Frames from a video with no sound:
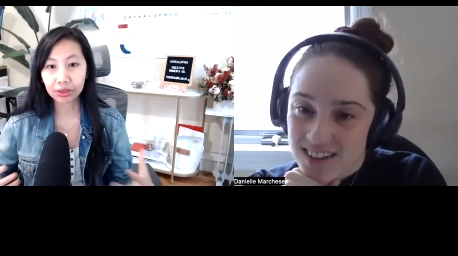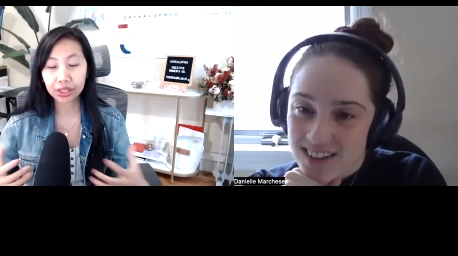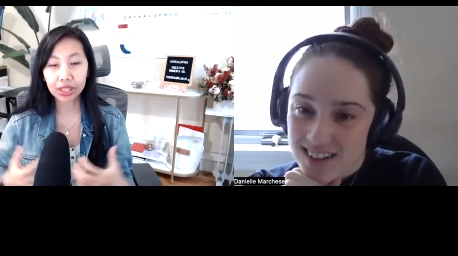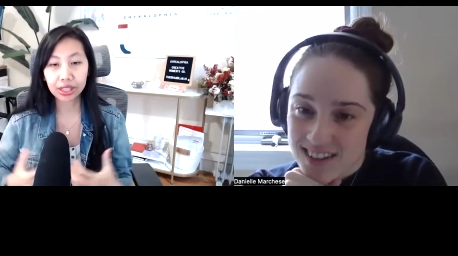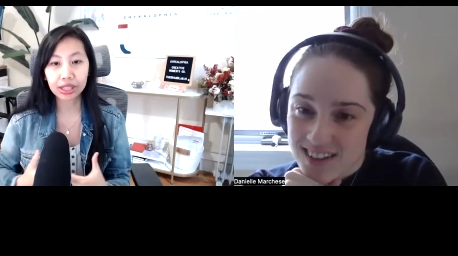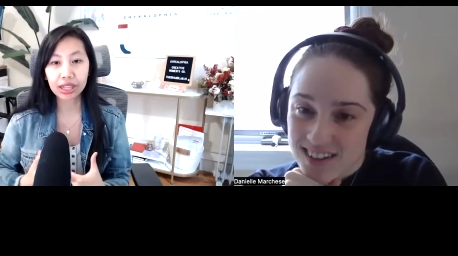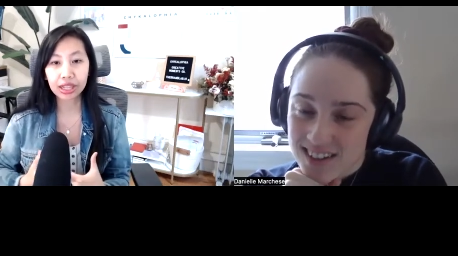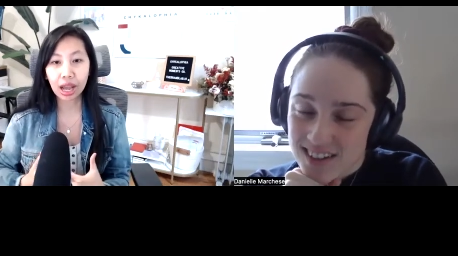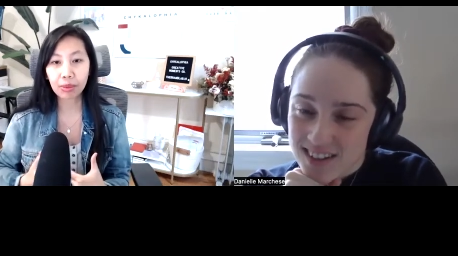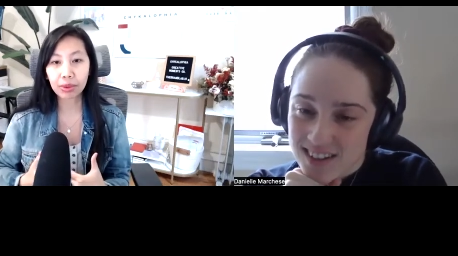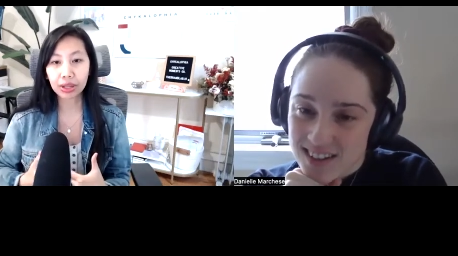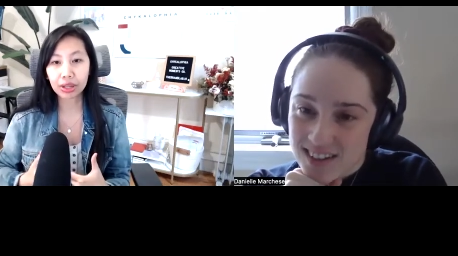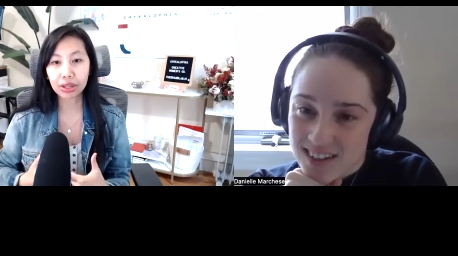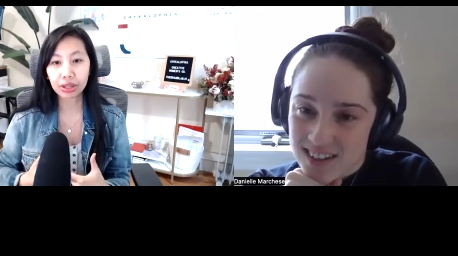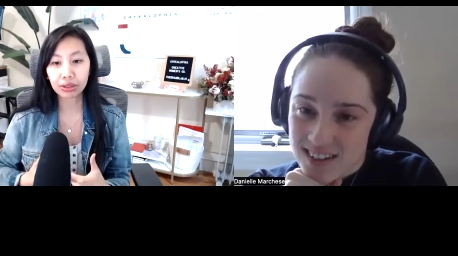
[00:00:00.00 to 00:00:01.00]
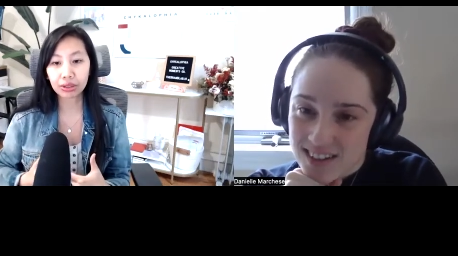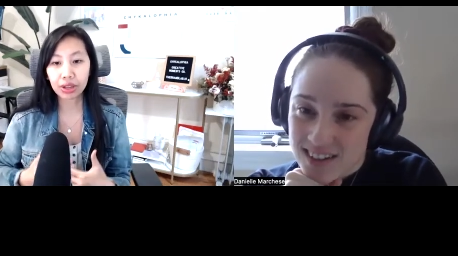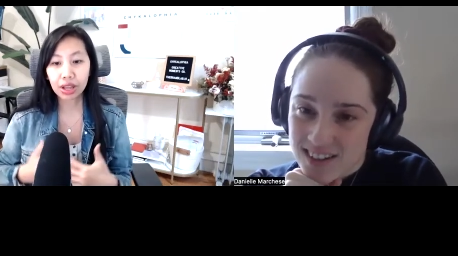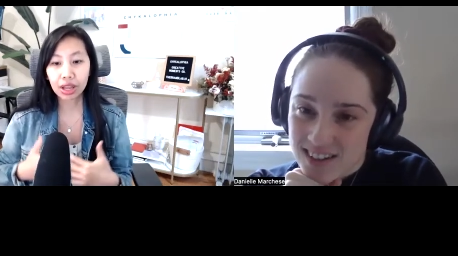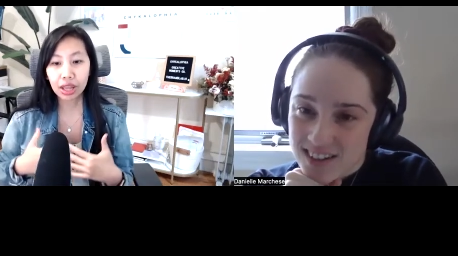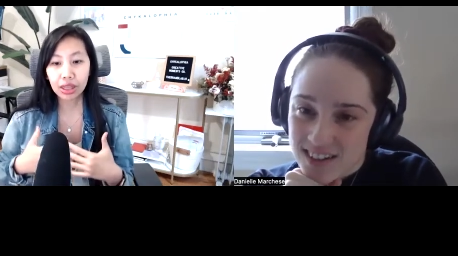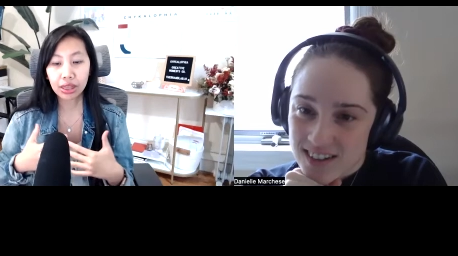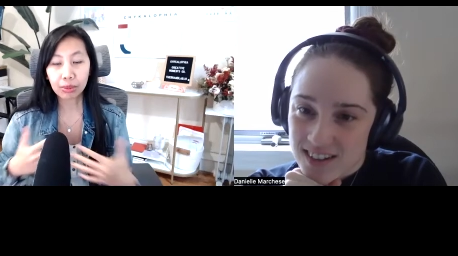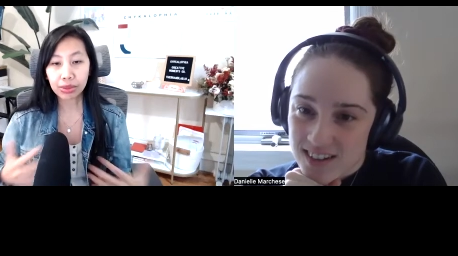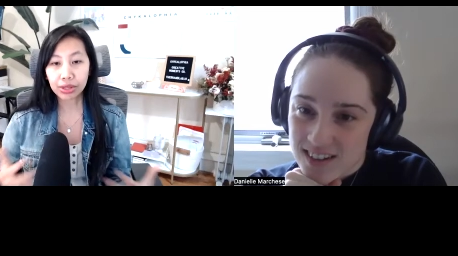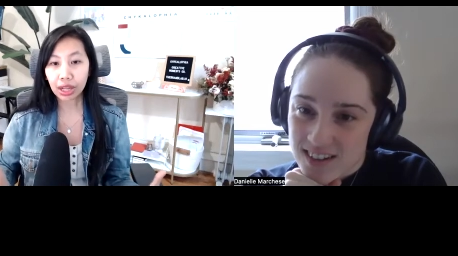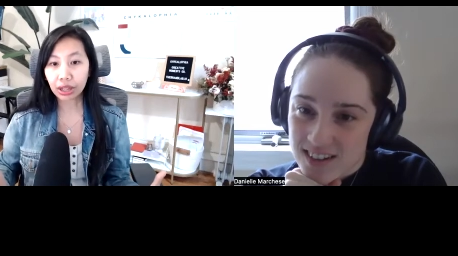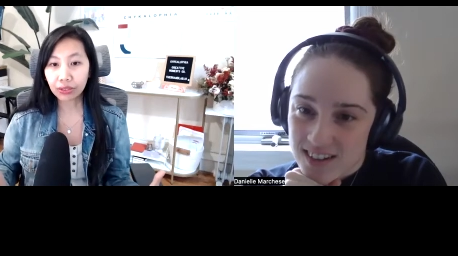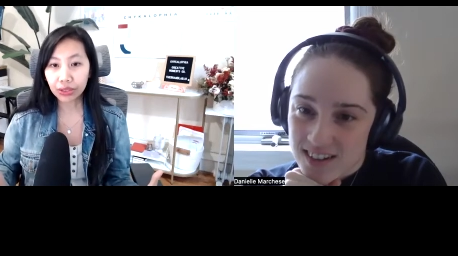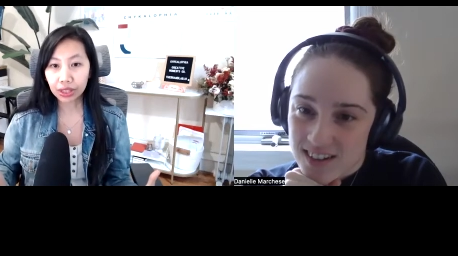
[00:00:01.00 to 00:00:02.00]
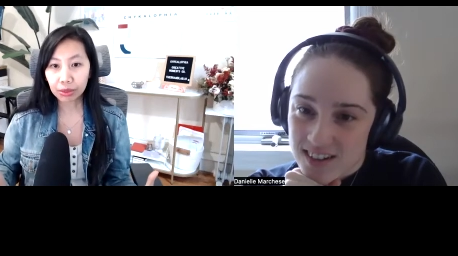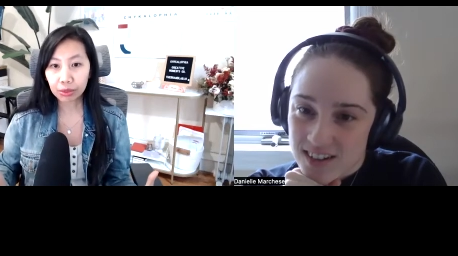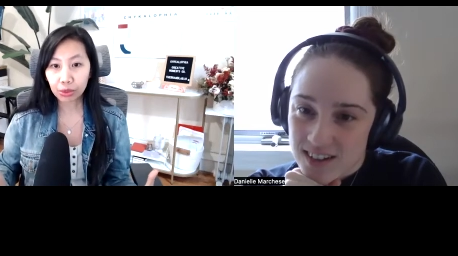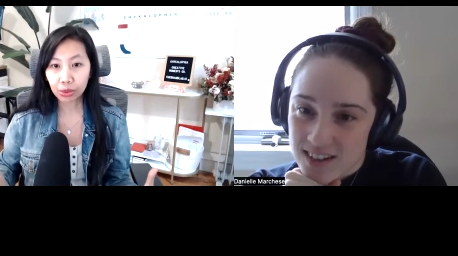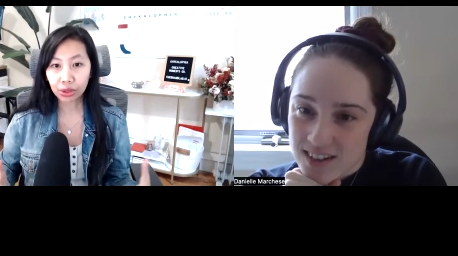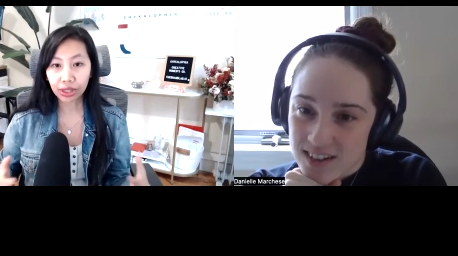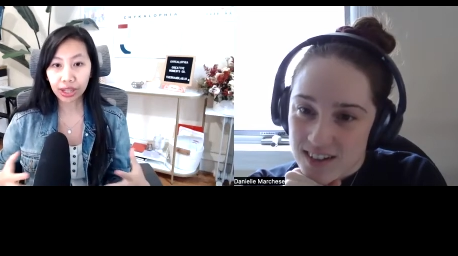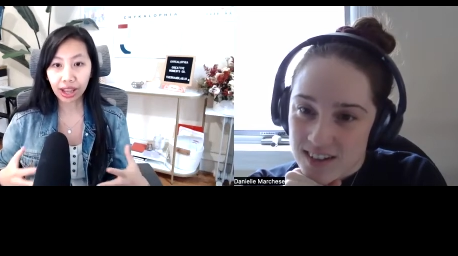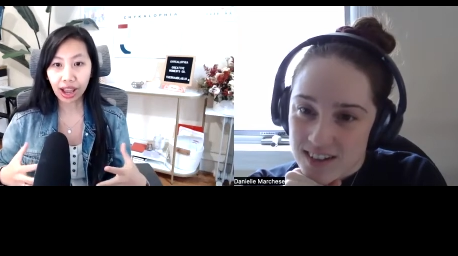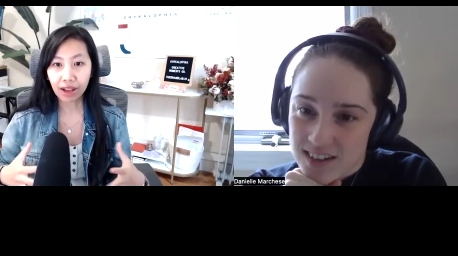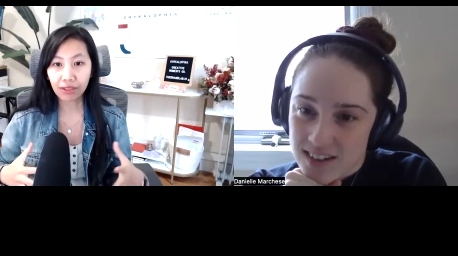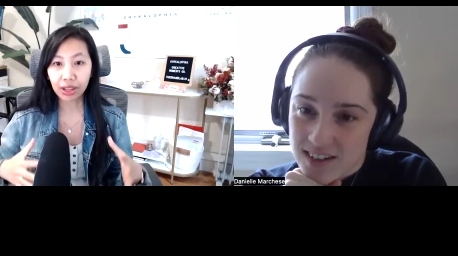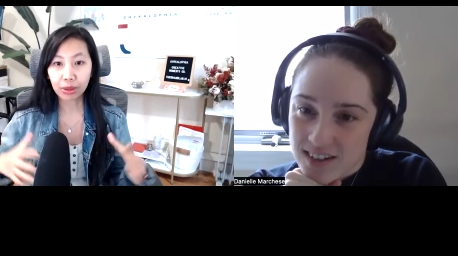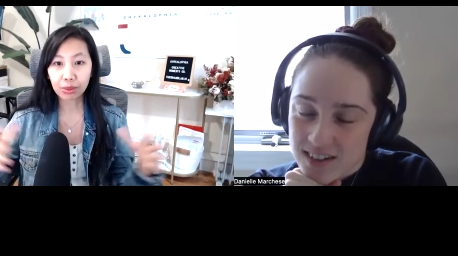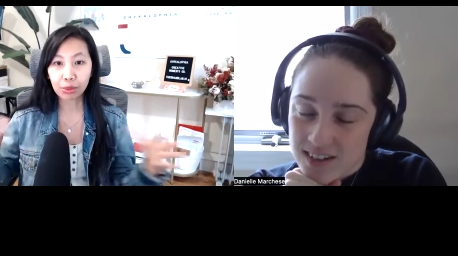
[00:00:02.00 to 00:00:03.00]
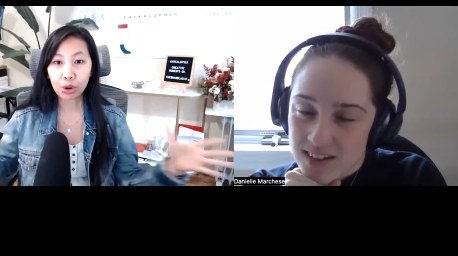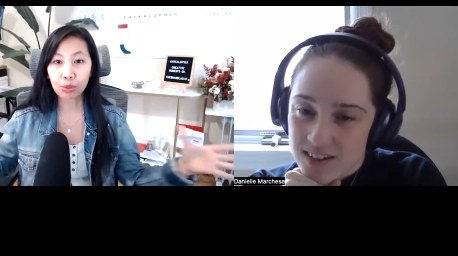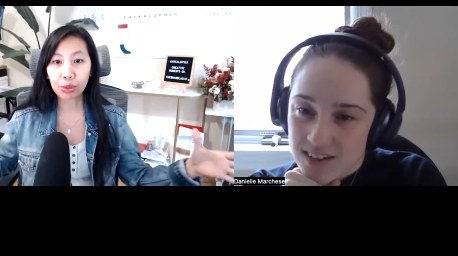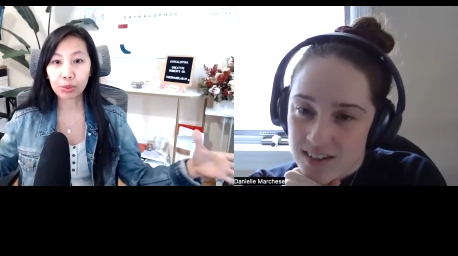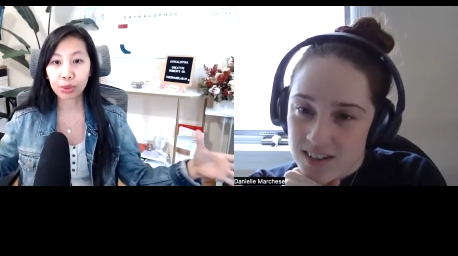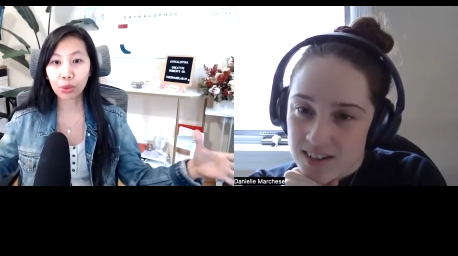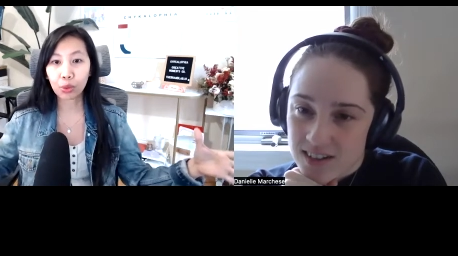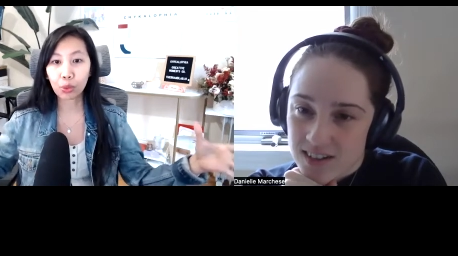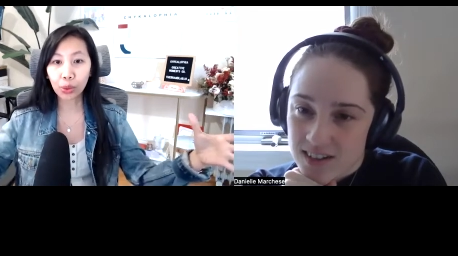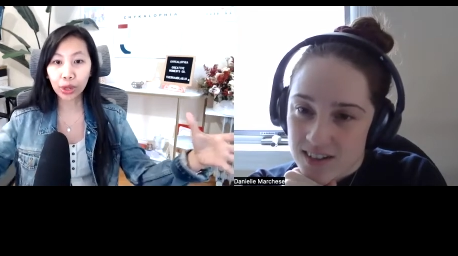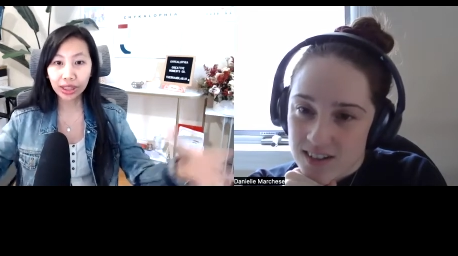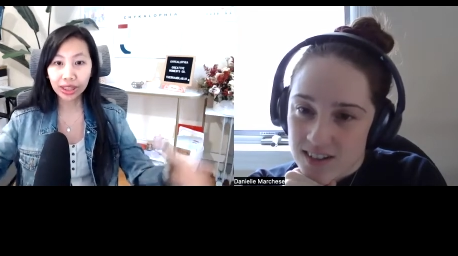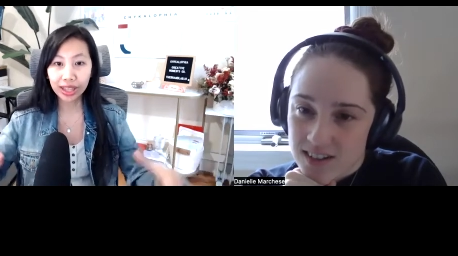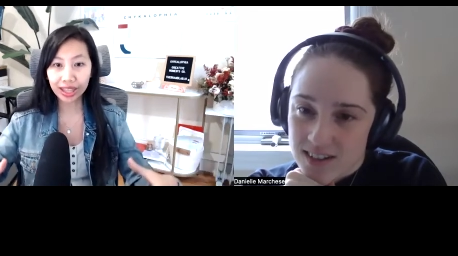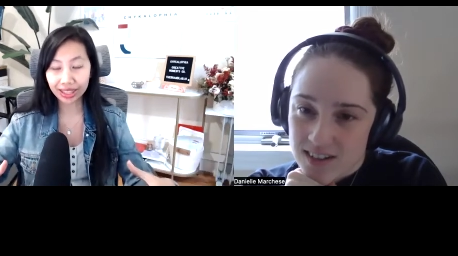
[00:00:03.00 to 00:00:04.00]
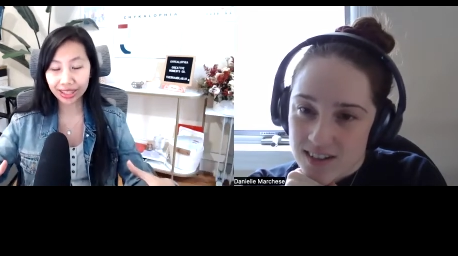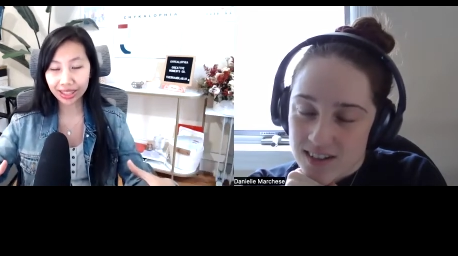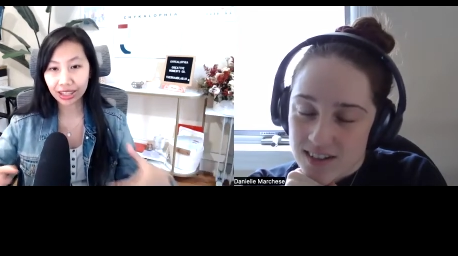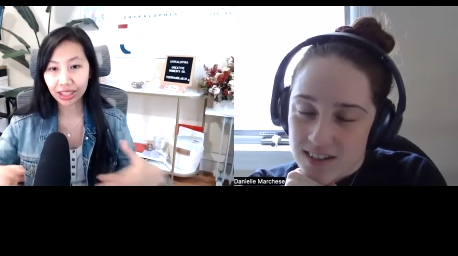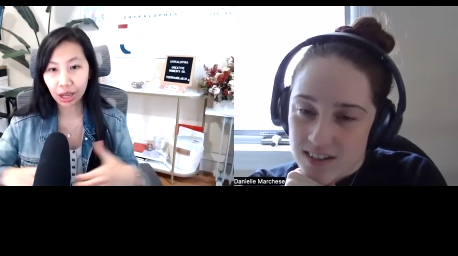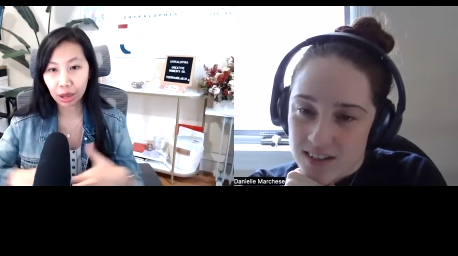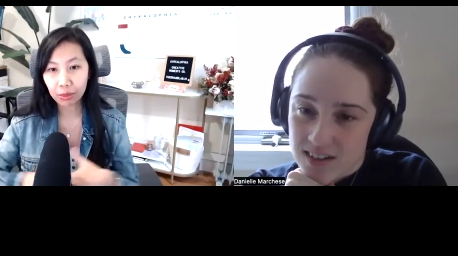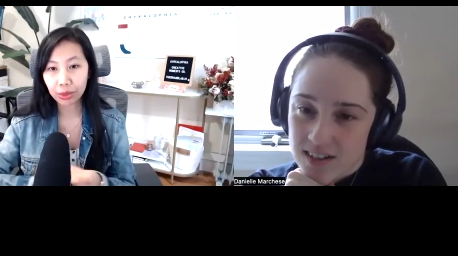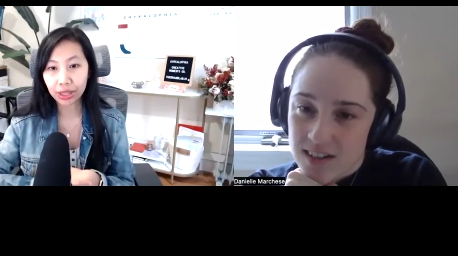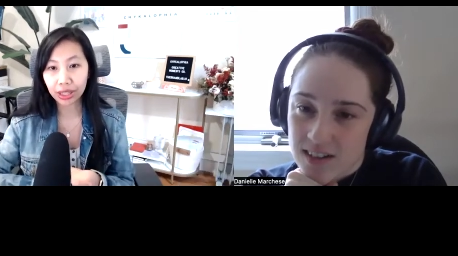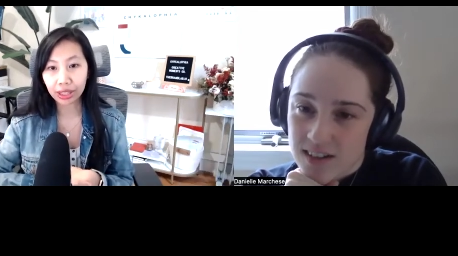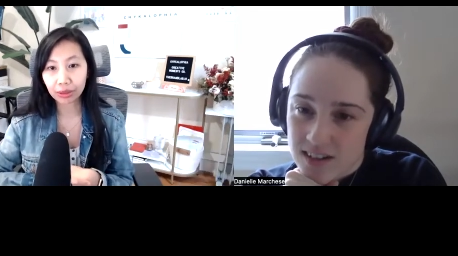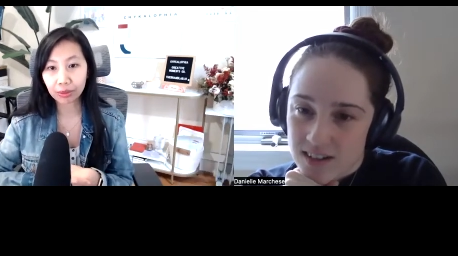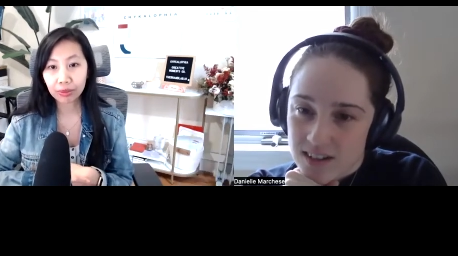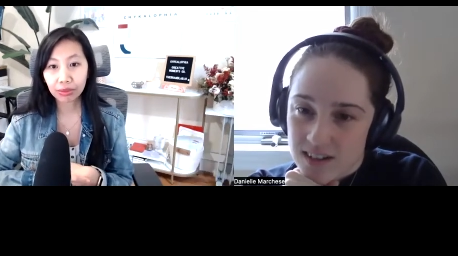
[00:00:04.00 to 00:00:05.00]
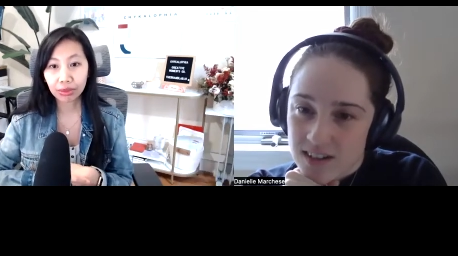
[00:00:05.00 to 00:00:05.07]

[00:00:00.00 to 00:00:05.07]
Speaker 1: just not because of themselves anymore. They have like more people within the company.